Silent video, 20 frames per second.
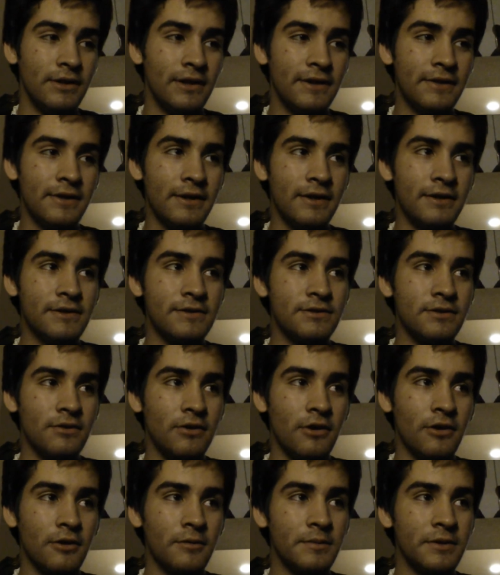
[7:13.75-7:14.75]
That thing is
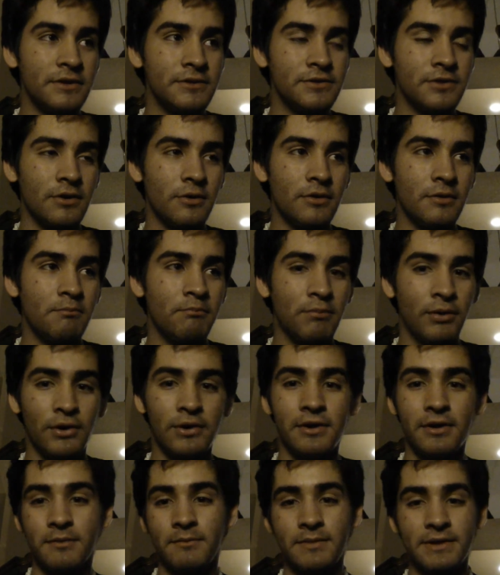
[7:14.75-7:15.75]
garbage. Go to
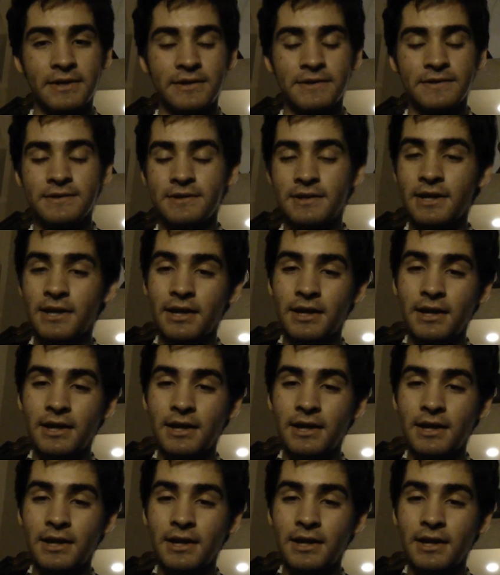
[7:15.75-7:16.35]
Burning Abyss.